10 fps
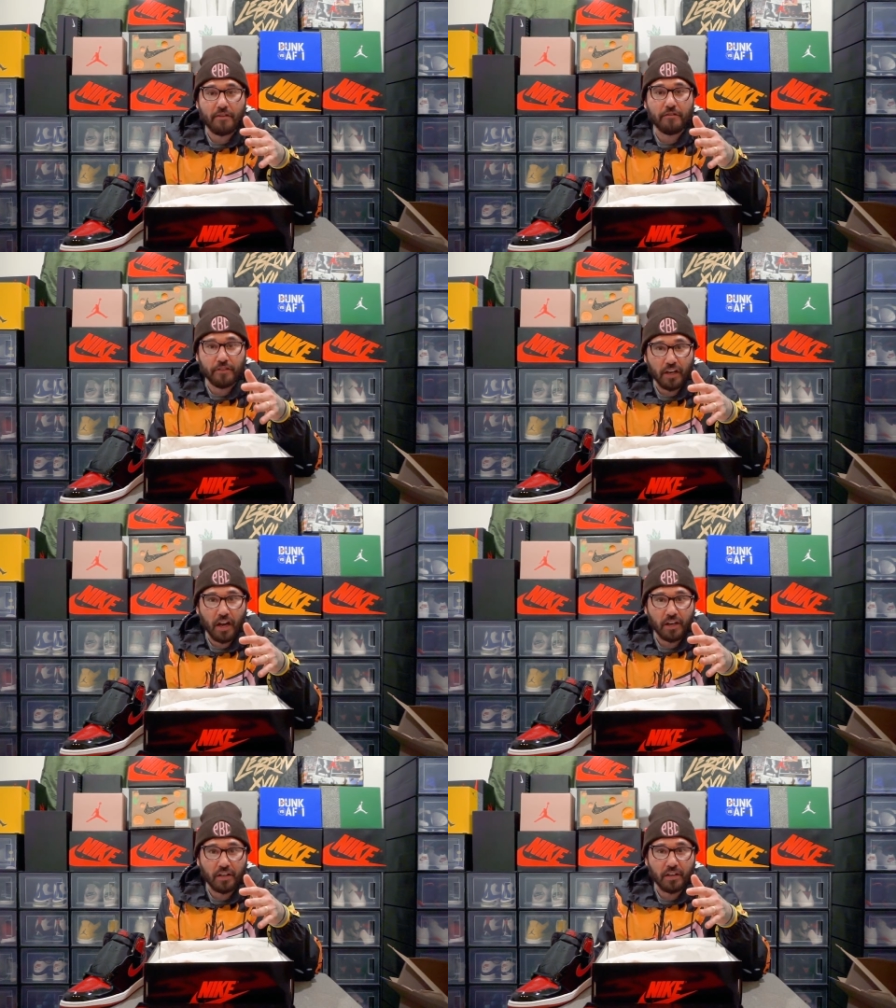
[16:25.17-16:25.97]
Foot
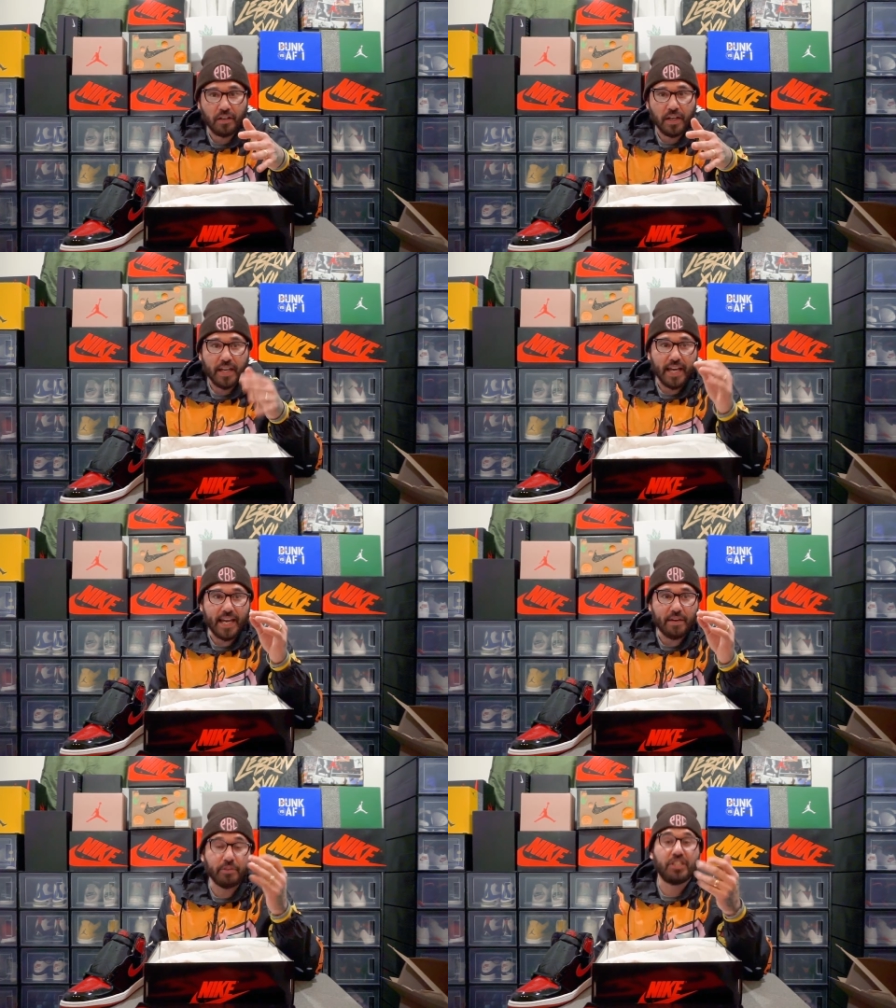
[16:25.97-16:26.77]
Locker,
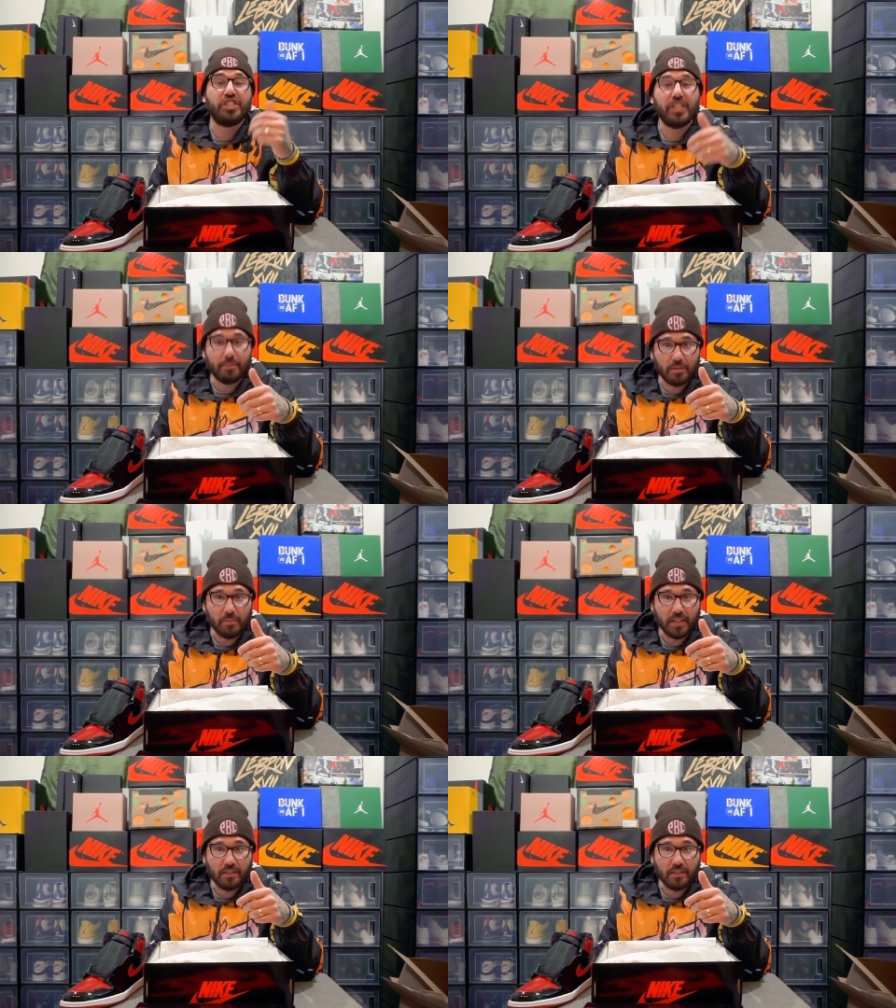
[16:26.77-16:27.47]
and it was a ship to me.